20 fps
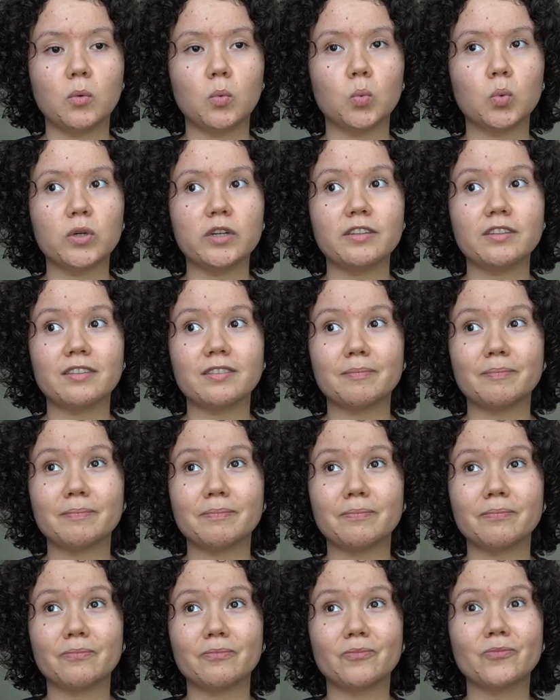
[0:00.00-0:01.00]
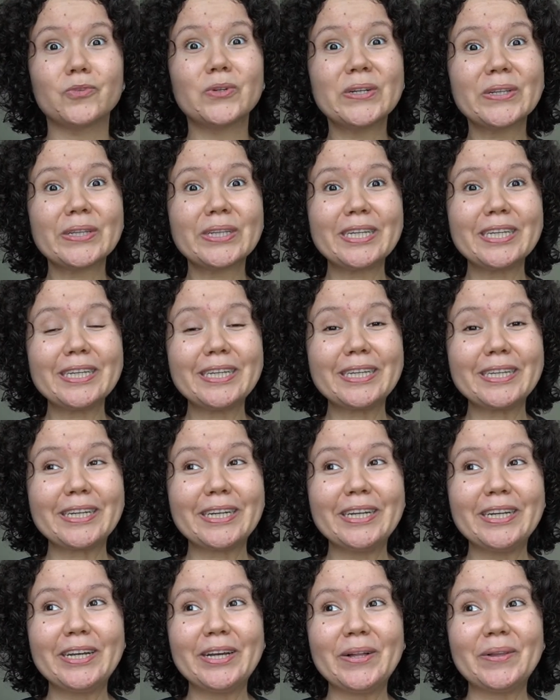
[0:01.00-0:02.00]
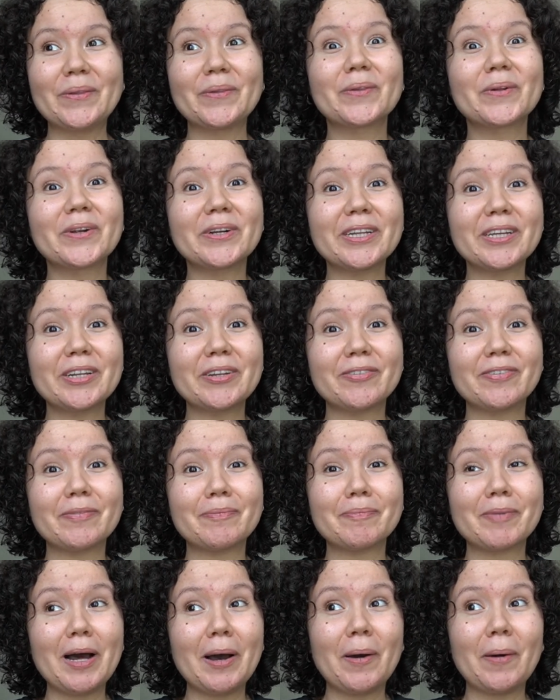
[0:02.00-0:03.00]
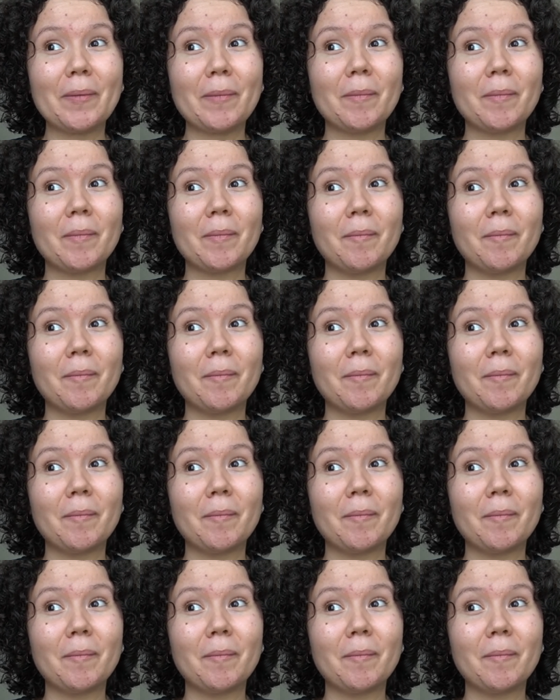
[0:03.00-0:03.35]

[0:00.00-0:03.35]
was really learning about